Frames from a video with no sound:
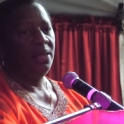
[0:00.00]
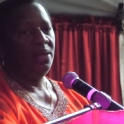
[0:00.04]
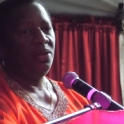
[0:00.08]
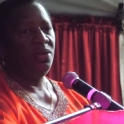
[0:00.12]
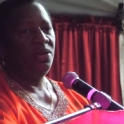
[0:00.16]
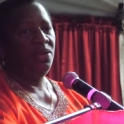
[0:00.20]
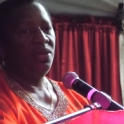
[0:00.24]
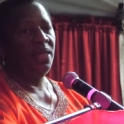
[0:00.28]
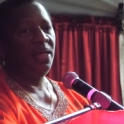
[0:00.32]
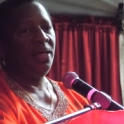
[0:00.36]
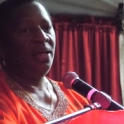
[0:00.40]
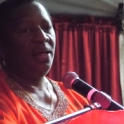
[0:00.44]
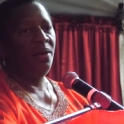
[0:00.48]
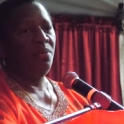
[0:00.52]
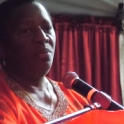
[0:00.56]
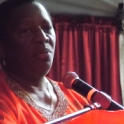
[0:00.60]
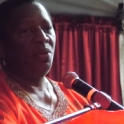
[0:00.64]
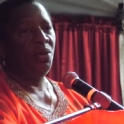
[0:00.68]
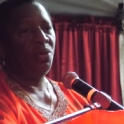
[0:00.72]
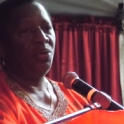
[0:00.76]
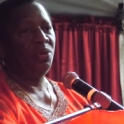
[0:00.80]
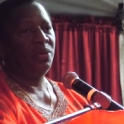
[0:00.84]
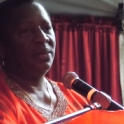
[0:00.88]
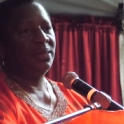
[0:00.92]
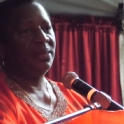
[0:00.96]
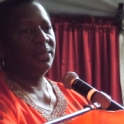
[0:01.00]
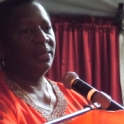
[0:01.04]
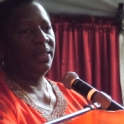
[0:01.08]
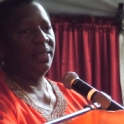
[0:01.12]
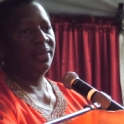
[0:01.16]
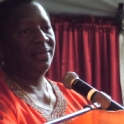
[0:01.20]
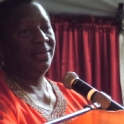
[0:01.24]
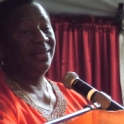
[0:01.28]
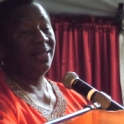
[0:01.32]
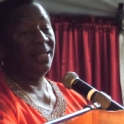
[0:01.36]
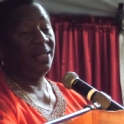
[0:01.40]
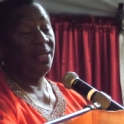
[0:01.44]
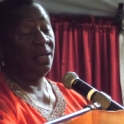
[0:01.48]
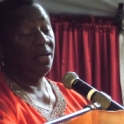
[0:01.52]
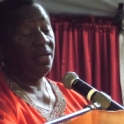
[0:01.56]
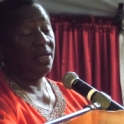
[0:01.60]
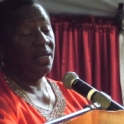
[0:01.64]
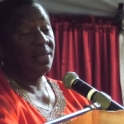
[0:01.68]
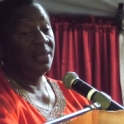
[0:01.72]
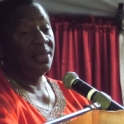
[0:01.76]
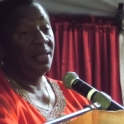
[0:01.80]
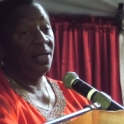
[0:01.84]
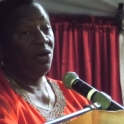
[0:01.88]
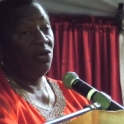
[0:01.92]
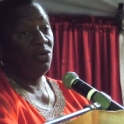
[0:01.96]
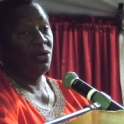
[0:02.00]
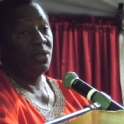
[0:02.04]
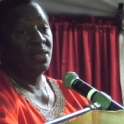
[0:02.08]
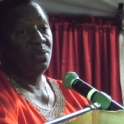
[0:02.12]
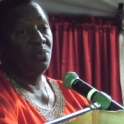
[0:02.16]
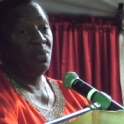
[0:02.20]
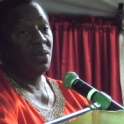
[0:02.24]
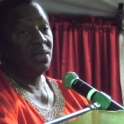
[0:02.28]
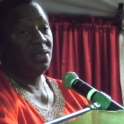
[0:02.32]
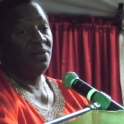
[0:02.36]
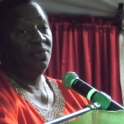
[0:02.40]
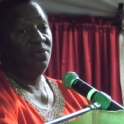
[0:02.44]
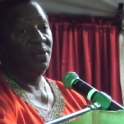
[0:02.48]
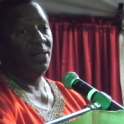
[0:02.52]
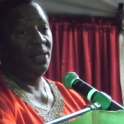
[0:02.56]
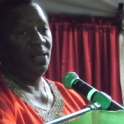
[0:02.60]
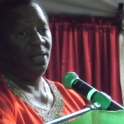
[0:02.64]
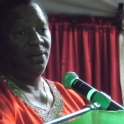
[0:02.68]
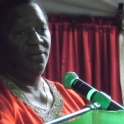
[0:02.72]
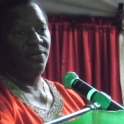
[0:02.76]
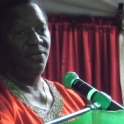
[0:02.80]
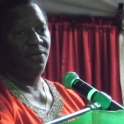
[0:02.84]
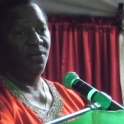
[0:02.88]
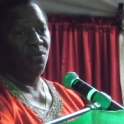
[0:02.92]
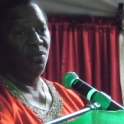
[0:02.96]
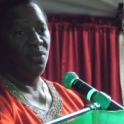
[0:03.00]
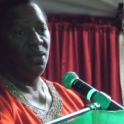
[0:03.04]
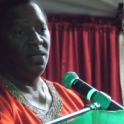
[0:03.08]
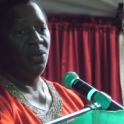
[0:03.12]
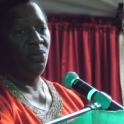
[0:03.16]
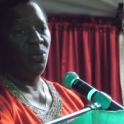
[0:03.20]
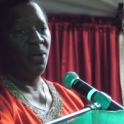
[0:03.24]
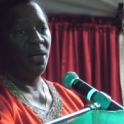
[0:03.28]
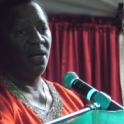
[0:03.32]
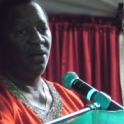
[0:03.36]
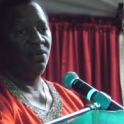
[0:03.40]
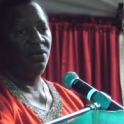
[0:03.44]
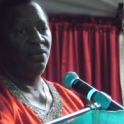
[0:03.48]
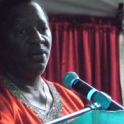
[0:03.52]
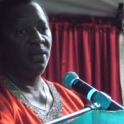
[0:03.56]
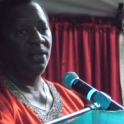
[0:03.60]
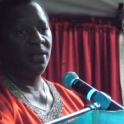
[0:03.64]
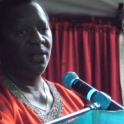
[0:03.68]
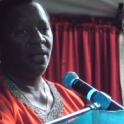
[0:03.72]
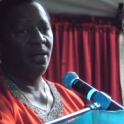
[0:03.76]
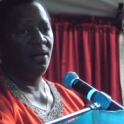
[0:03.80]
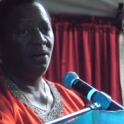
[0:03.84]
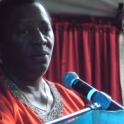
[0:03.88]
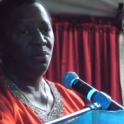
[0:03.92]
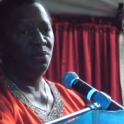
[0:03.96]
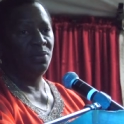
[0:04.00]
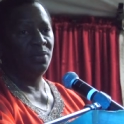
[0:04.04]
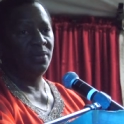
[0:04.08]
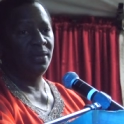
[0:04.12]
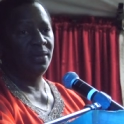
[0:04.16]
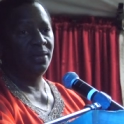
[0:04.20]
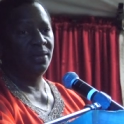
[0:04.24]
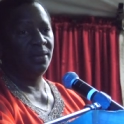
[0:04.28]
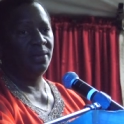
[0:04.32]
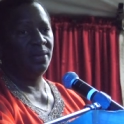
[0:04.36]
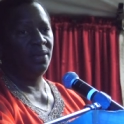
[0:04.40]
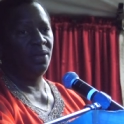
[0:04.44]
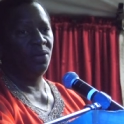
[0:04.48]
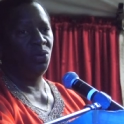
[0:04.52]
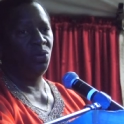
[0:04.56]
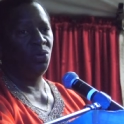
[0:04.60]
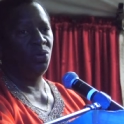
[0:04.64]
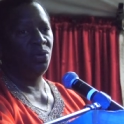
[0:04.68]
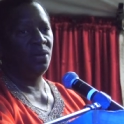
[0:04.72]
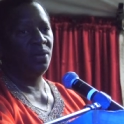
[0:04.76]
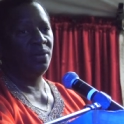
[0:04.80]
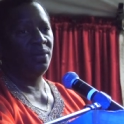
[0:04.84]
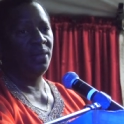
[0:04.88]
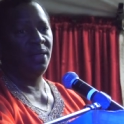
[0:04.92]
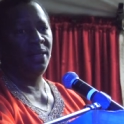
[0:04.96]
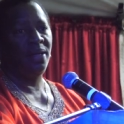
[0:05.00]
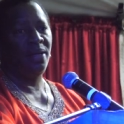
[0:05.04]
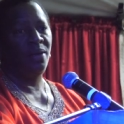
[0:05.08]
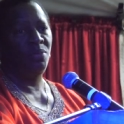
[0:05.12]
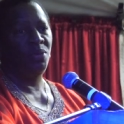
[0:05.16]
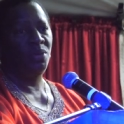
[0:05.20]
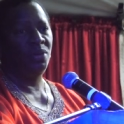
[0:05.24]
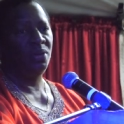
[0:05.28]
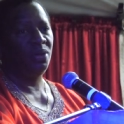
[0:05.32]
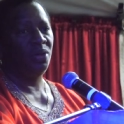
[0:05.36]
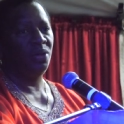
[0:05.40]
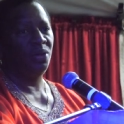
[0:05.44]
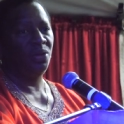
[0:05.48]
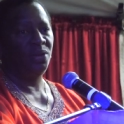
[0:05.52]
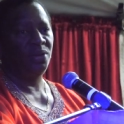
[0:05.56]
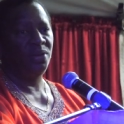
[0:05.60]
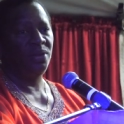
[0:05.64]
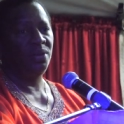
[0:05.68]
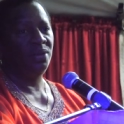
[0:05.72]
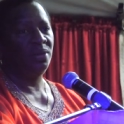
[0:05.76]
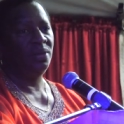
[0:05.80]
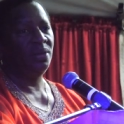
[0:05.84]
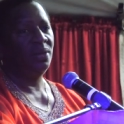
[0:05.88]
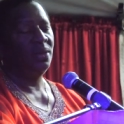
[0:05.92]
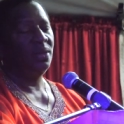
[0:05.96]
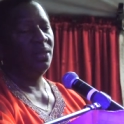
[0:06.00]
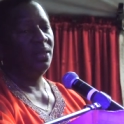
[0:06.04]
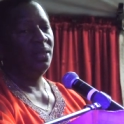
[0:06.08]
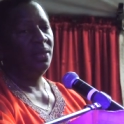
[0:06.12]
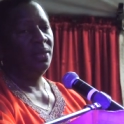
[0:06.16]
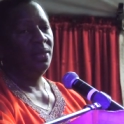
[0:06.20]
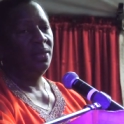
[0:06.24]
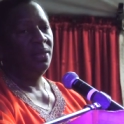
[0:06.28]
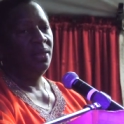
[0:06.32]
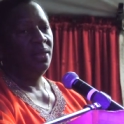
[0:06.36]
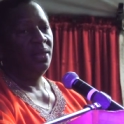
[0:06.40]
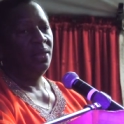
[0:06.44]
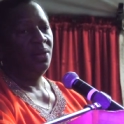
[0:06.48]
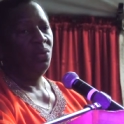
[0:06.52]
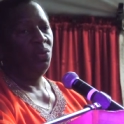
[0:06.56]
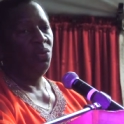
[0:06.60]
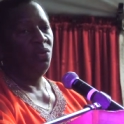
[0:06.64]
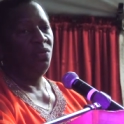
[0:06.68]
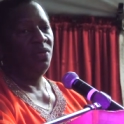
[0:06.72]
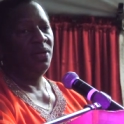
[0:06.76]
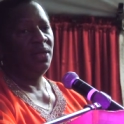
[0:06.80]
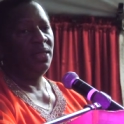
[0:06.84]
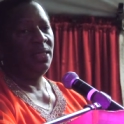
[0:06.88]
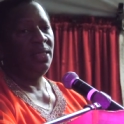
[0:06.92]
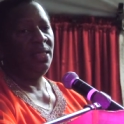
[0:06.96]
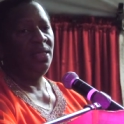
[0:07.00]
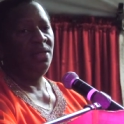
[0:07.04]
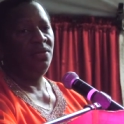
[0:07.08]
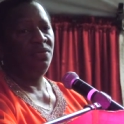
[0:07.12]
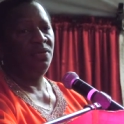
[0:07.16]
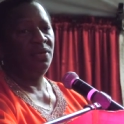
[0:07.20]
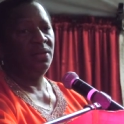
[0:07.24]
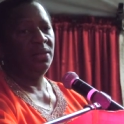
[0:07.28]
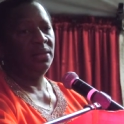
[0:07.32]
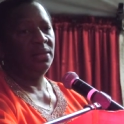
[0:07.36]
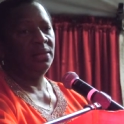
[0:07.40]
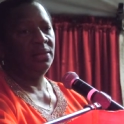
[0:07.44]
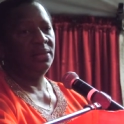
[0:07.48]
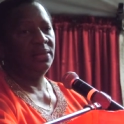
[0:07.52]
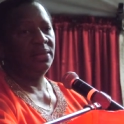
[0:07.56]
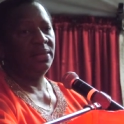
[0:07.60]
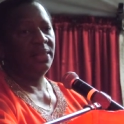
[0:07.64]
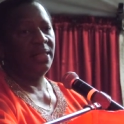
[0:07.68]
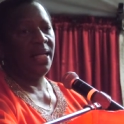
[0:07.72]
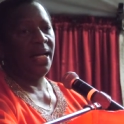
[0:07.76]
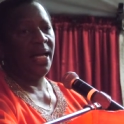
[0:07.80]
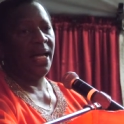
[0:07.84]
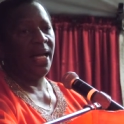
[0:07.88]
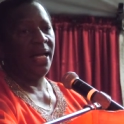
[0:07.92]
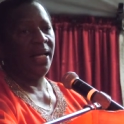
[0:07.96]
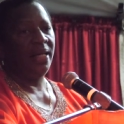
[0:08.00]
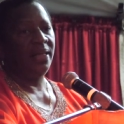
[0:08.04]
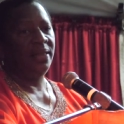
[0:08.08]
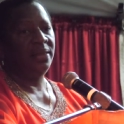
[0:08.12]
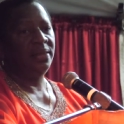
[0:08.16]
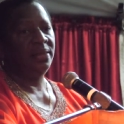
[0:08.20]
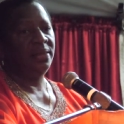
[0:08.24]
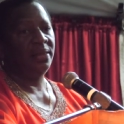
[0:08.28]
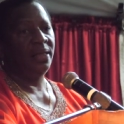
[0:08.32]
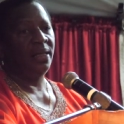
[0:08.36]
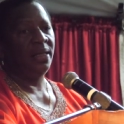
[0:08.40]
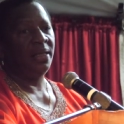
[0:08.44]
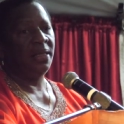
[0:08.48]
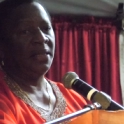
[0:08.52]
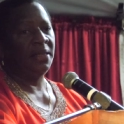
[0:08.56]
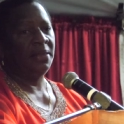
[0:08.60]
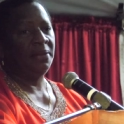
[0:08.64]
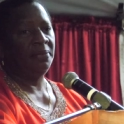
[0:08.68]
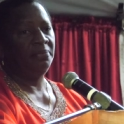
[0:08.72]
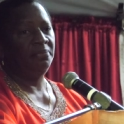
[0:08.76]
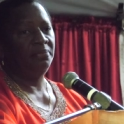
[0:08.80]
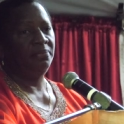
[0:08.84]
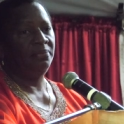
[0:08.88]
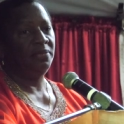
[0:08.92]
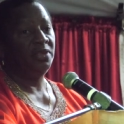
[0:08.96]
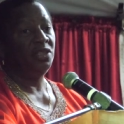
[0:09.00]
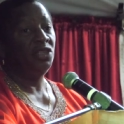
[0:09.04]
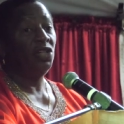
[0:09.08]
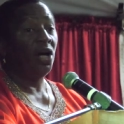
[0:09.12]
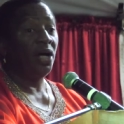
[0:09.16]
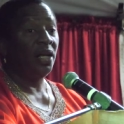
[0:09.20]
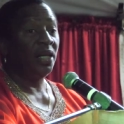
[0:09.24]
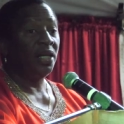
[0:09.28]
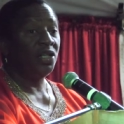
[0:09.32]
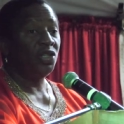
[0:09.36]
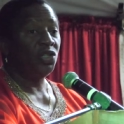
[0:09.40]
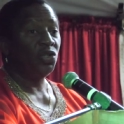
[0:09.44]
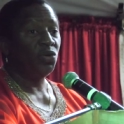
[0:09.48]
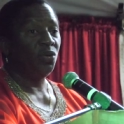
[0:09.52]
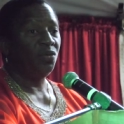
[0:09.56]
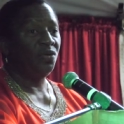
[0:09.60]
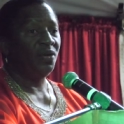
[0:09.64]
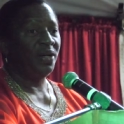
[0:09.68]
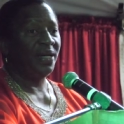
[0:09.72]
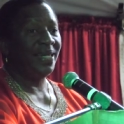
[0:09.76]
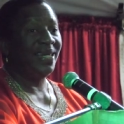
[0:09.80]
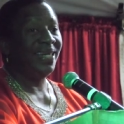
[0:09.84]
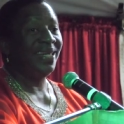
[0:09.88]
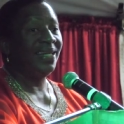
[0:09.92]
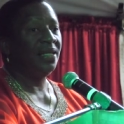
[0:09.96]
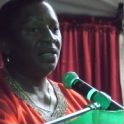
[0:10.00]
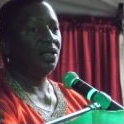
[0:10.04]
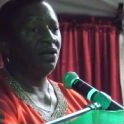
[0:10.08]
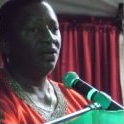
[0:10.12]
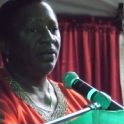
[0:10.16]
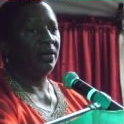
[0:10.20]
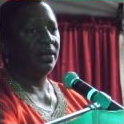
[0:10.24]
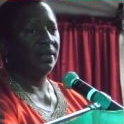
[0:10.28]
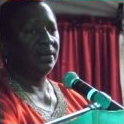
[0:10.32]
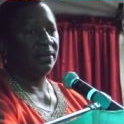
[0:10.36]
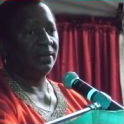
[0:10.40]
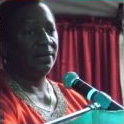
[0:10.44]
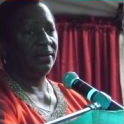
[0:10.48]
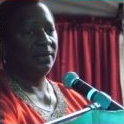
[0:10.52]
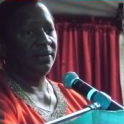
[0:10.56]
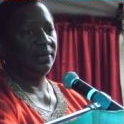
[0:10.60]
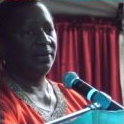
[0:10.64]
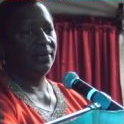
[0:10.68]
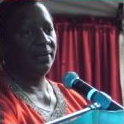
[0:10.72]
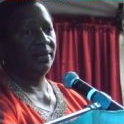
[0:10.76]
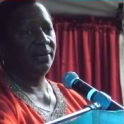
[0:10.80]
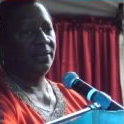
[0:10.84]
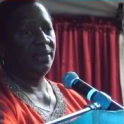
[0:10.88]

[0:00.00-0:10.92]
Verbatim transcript: you think about it's in a, it's a Christmas feeling for me whenever it comes. You know, you think about good over evil and um, knowledge over ignorance.